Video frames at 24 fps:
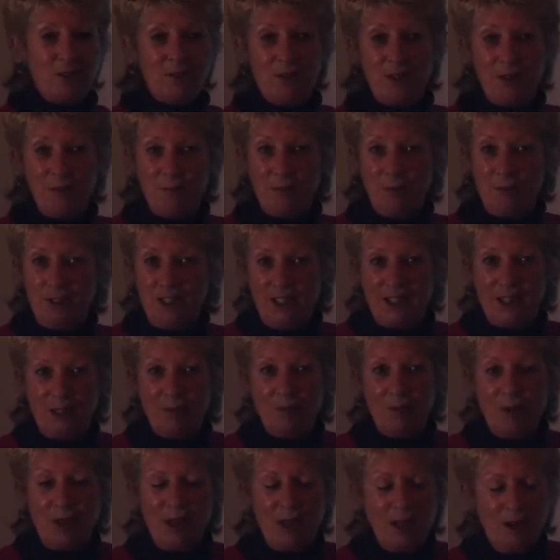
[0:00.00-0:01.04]
simple. He said,
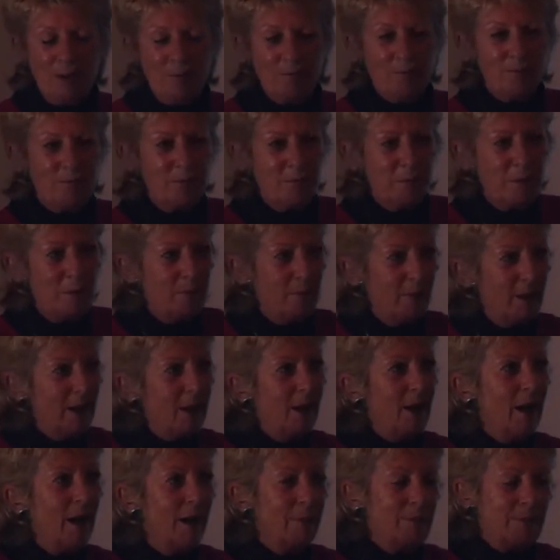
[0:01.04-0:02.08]
we come from
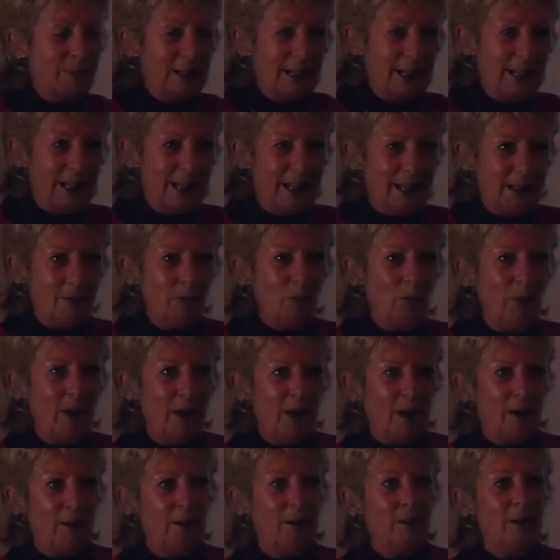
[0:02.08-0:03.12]
a planet
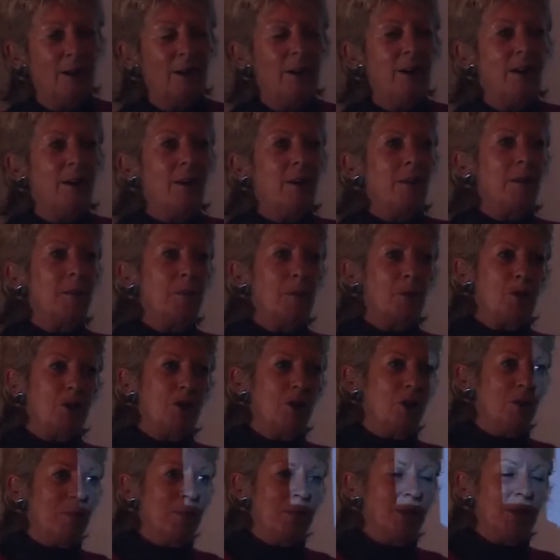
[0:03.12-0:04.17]
where the
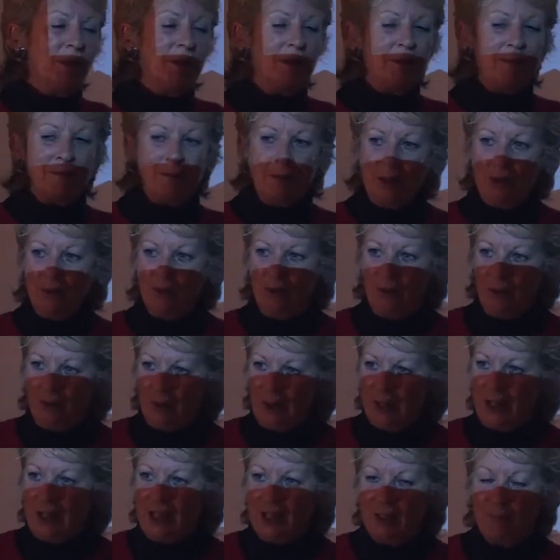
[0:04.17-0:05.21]
predominant mineral
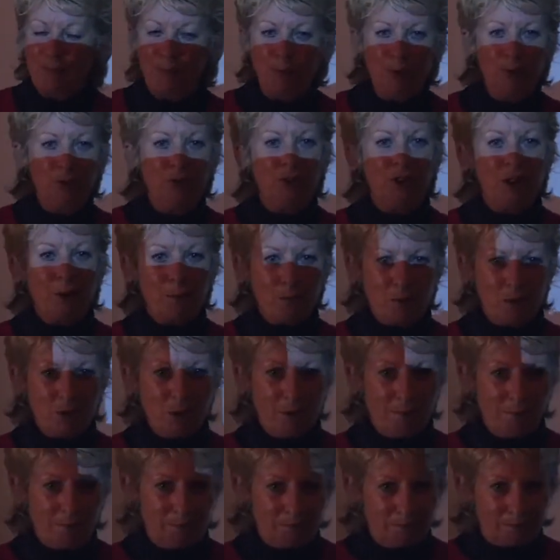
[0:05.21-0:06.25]
is blue
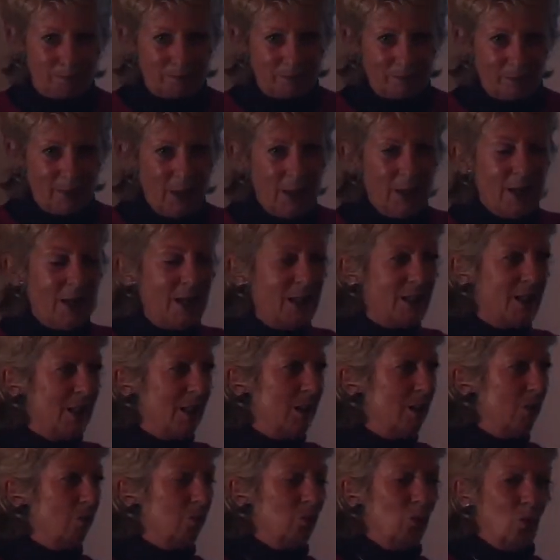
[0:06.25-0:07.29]
gypsum. It's in
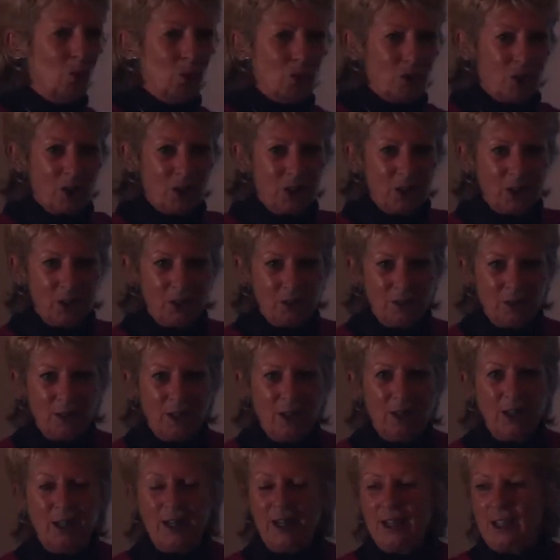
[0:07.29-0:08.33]
the water,
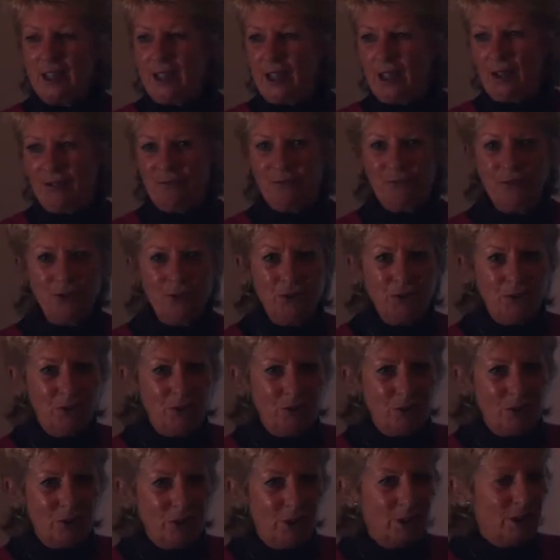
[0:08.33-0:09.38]
it's in the
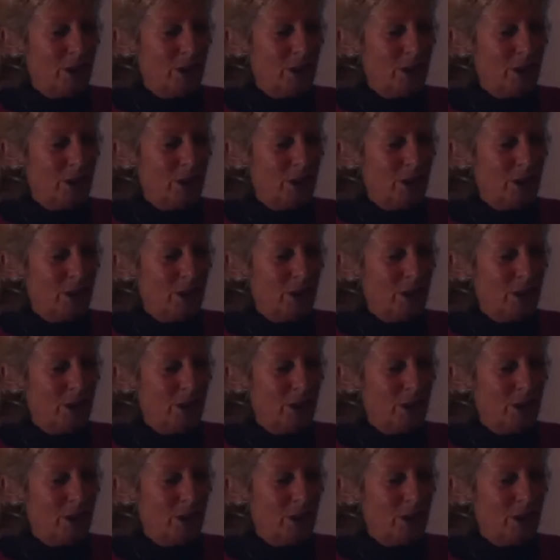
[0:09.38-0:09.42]
food,